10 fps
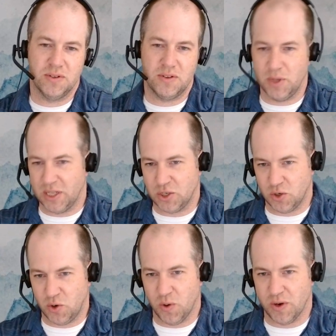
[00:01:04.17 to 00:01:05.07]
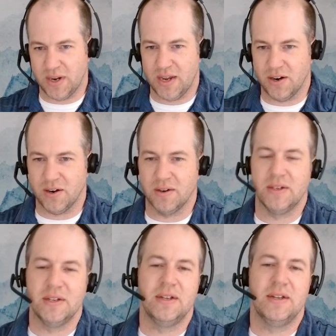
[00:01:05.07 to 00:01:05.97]
simulation coordinator.
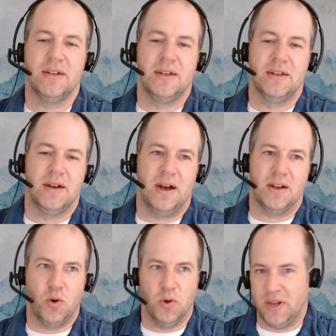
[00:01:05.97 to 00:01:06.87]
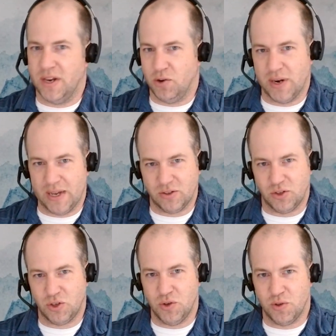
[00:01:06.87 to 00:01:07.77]
I coordinated
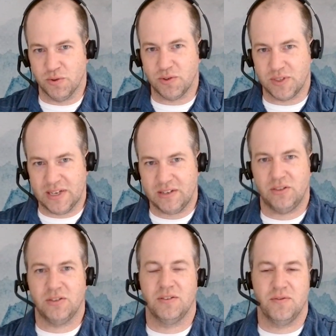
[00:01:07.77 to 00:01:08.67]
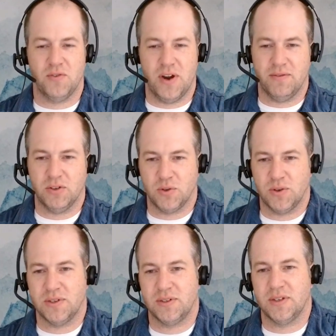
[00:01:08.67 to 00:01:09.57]
GridEx's 2 through 6 for
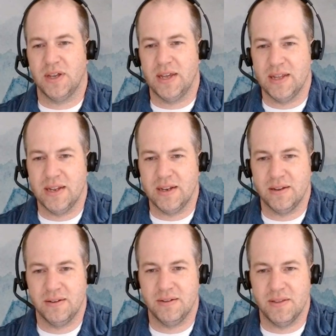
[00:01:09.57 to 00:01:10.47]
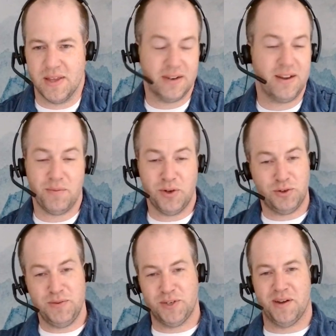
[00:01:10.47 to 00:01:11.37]
Eversource, and then got my
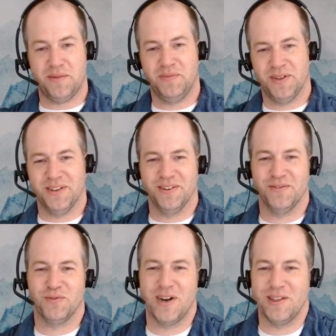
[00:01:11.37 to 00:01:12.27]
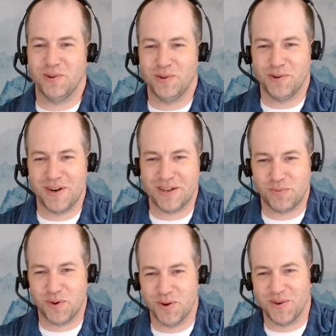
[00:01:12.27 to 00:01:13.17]
dream job of running the whole
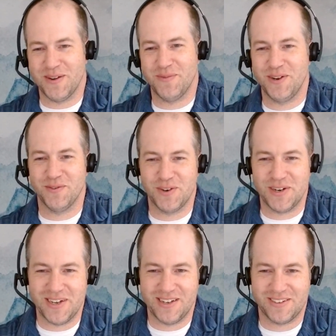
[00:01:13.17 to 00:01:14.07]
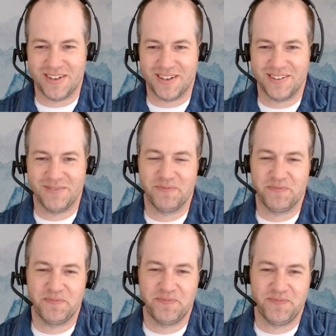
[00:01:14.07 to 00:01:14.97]
GridEx program here for E-ISAC.
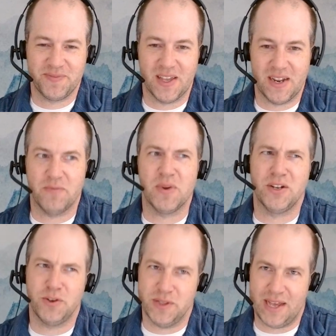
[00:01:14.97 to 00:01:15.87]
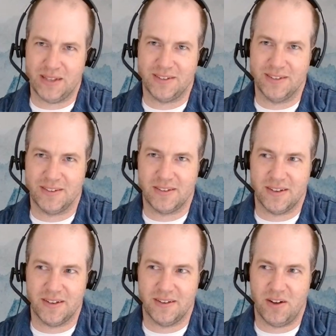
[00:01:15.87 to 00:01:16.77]
And I've been doing that since
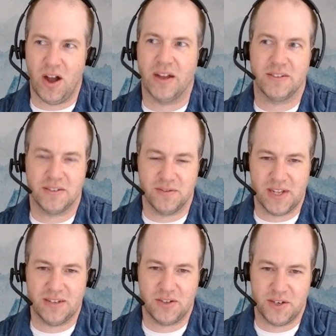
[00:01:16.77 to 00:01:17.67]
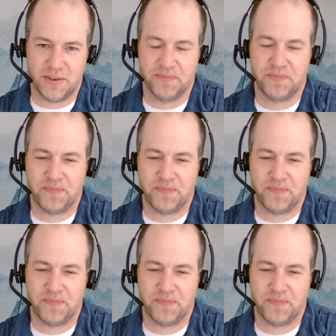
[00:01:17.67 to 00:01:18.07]
August of last year.